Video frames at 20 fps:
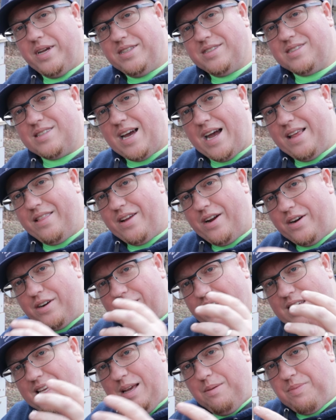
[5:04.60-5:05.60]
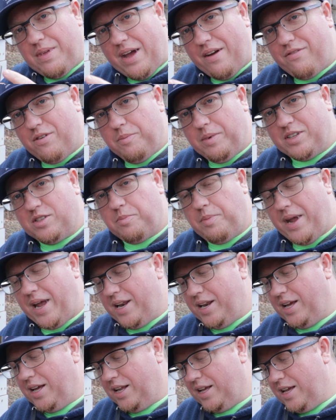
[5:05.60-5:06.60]
inside there to keep that from
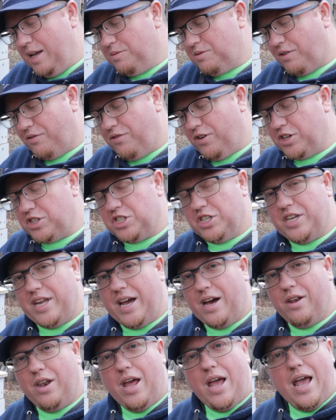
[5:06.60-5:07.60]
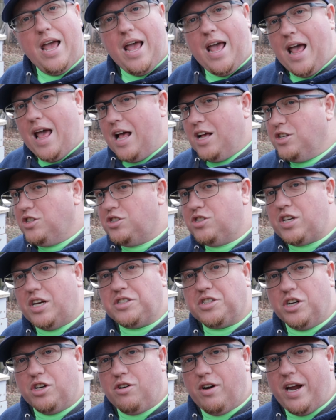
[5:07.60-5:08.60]
expanding and keeps the friction down.
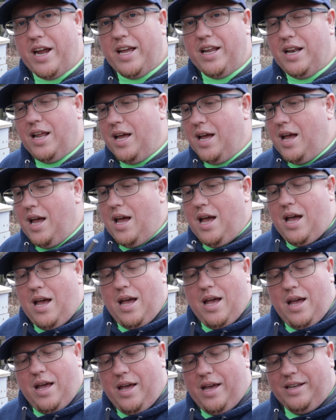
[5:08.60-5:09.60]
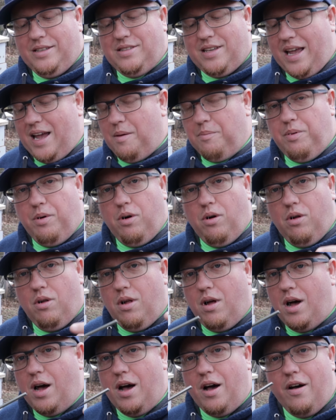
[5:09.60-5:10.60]
Such a great
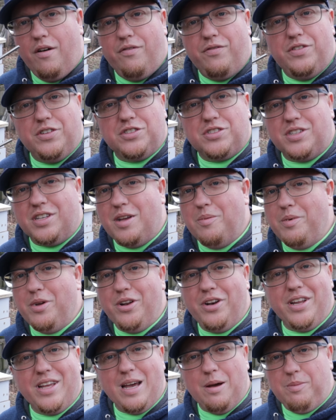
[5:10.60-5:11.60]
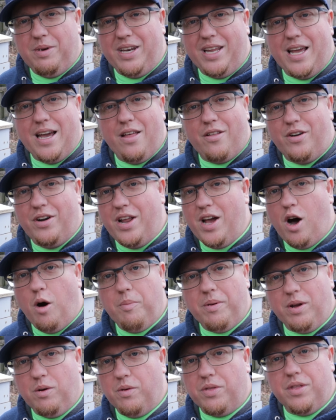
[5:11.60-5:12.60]
example of just the community coming together and
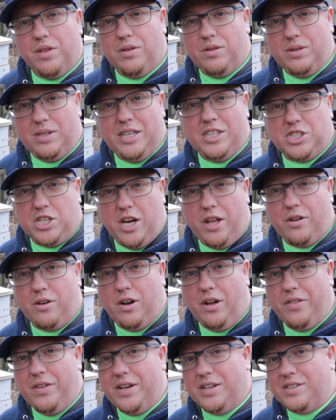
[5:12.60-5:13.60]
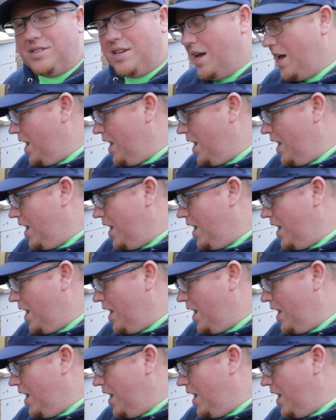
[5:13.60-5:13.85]
helping with each other on this.